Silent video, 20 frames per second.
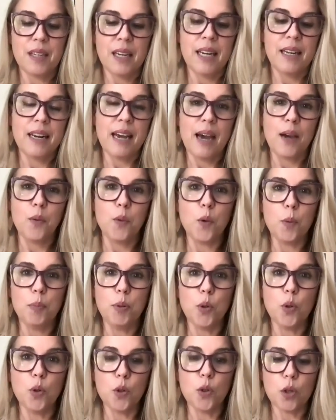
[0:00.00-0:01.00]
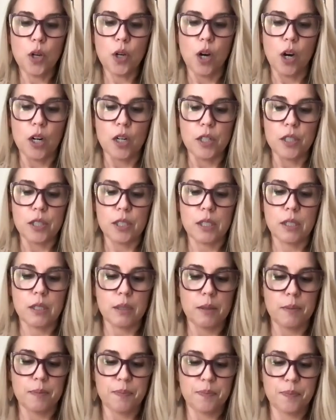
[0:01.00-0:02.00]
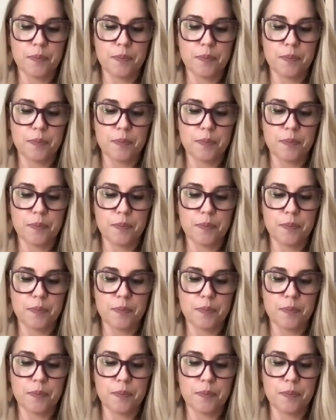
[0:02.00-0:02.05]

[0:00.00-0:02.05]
And I will pull cards.